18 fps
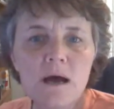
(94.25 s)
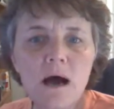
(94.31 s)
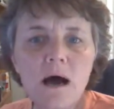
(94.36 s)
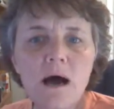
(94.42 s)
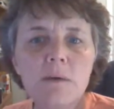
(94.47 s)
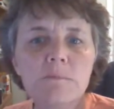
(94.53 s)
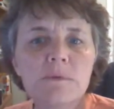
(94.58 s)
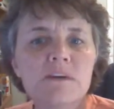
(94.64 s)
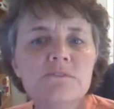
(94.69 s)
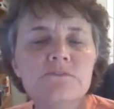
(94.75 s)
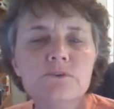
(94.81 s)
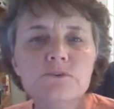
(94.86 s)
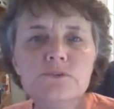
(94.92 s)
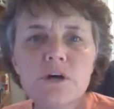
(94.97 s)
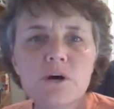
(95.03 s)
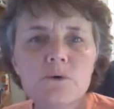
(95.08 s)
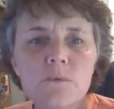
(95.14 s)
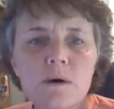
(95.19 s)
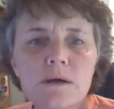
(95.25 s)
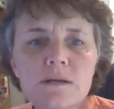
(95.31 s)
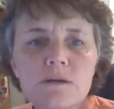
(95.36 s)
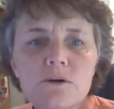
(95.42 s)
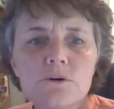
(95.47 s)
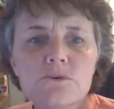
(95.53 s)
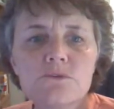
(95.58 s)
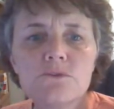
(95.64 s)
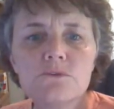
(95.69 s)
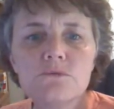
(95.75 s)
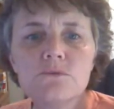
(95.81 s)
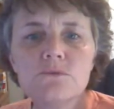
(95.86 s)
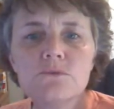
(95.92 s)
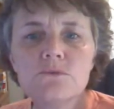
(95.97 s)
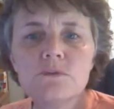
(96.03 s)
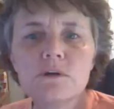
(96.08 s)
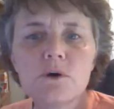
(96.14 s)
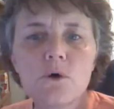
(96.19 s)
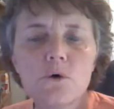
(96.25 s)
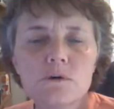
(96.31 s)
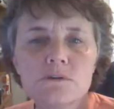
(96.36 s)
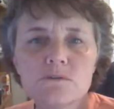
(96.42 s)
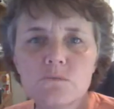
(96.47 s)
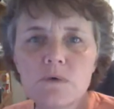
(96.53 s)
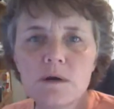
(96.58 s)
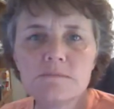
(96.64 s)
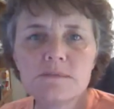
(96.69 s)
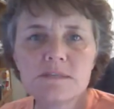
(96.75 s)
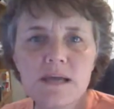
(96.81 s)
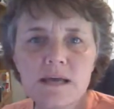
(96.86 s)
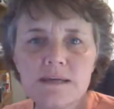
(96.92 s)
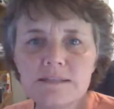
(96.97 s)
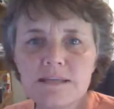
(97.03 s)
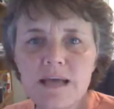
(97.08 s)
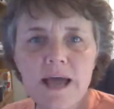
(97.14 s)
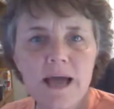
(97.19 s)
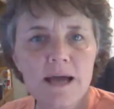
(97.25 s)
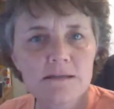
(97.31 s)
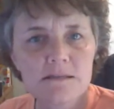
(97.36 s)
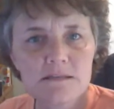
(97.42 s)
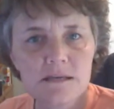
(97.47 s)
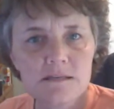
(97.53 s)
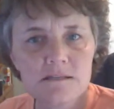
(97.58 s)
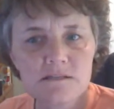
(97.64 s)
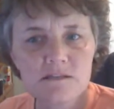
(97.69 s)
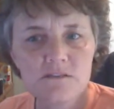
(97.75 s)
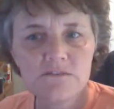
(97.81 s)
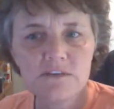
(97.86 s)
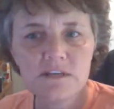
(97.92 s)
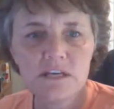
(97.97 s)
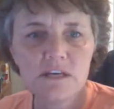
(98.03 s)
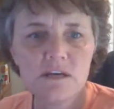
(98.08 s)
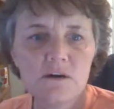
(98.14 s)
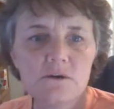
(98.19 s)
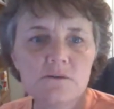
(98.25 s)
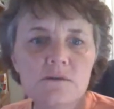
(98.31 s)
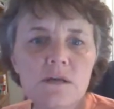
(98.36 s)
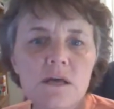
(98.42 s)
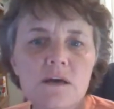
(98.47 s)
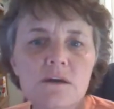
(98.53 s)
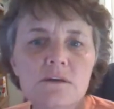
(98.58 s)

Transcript: If you don't want to go through the course website to access the video,